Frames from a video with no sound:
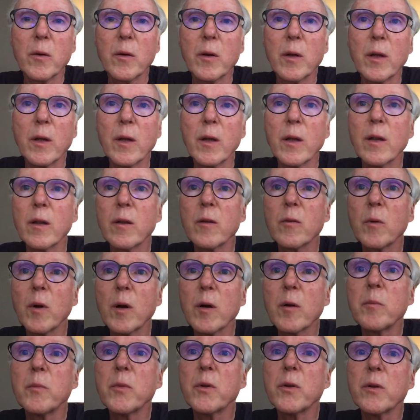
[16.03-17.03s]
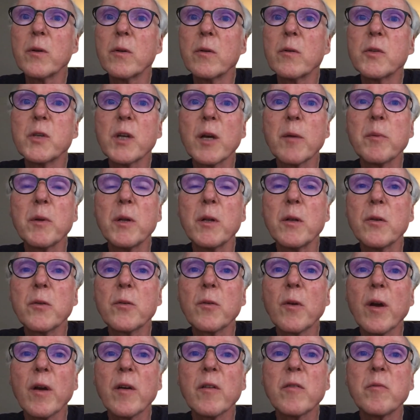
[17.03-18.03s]
and welcome to Japanese
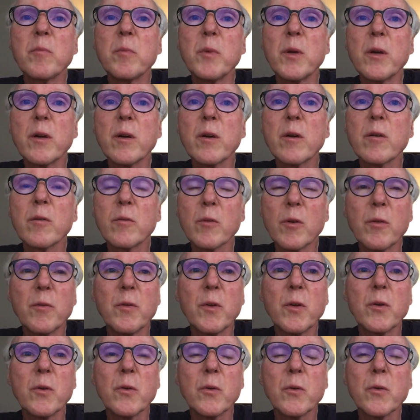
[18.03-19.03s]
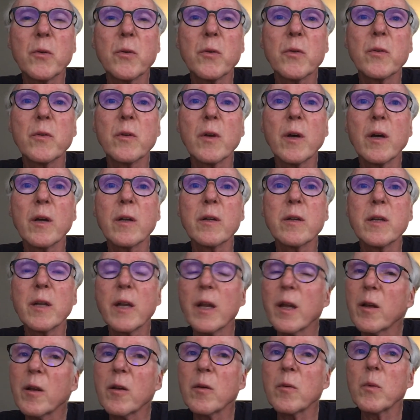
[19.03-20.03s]
Craft Beer Reviews.
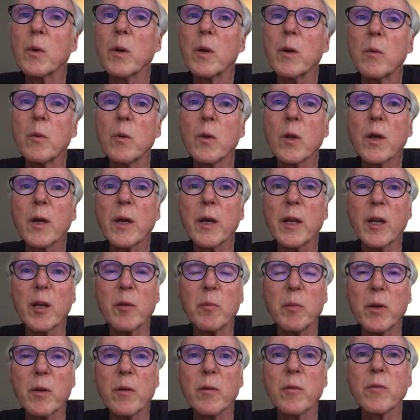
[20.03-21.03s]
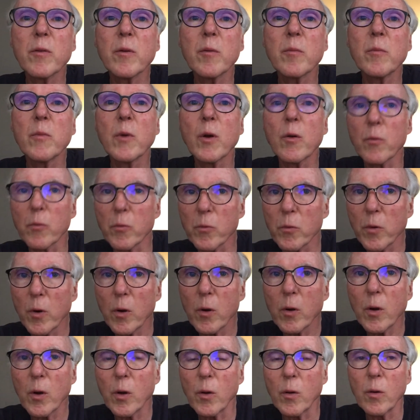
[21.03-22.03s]
Today we will look at a beer from
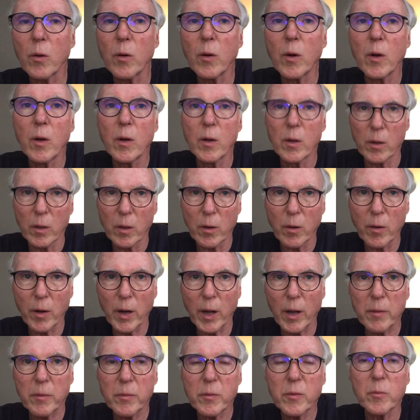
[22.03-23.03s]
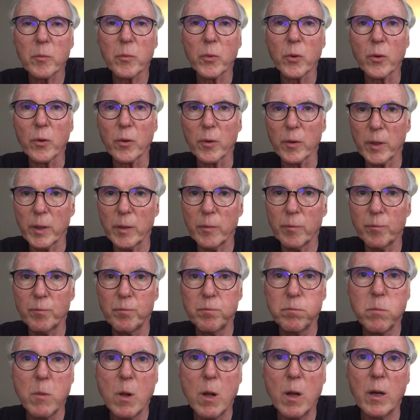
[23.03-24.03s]
Rokko Craft Brewery,
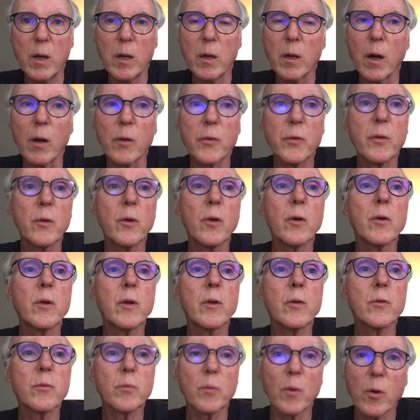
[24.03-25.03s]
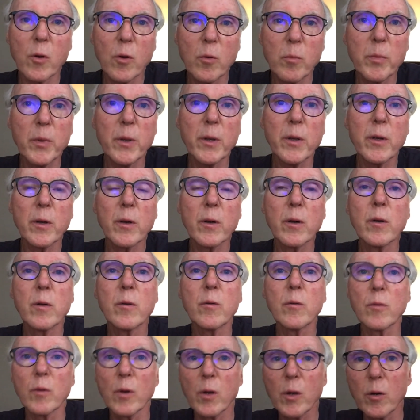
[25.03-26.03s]
also known as Rokko Beer,
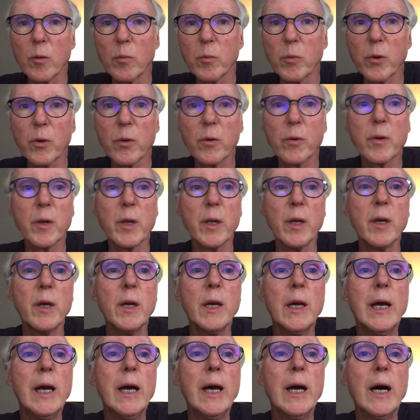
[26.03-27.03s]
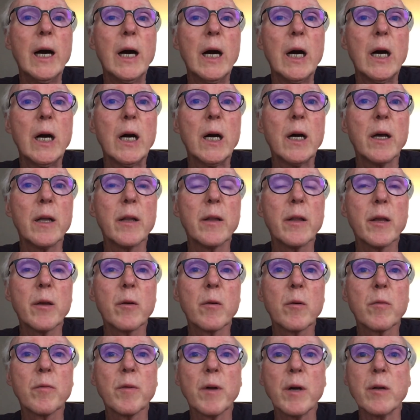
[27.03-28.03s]
Rokko Brewery, and they
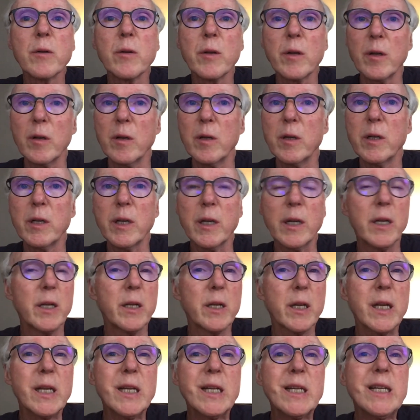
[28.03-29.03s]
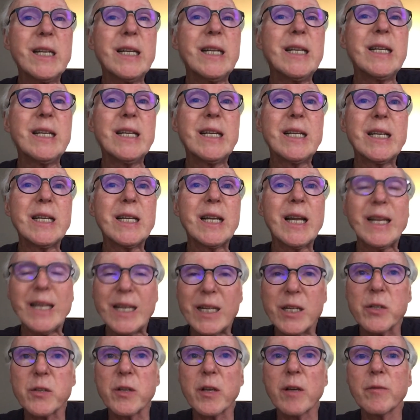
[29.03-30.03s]
were founded in
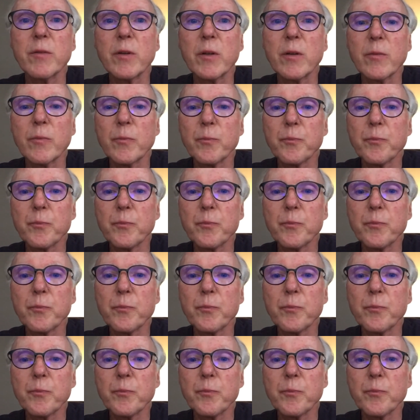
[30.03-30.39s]
1997,